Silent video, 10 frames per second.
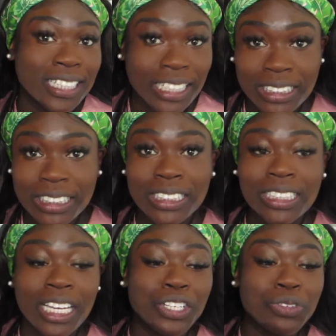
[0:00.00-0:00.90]
Texas
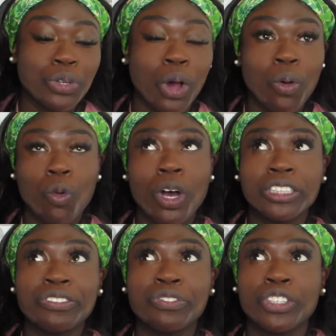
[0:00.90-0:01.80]
and you don't
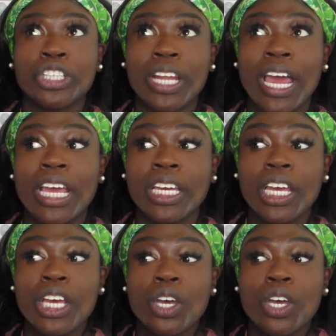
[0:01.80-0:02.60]
want to feel like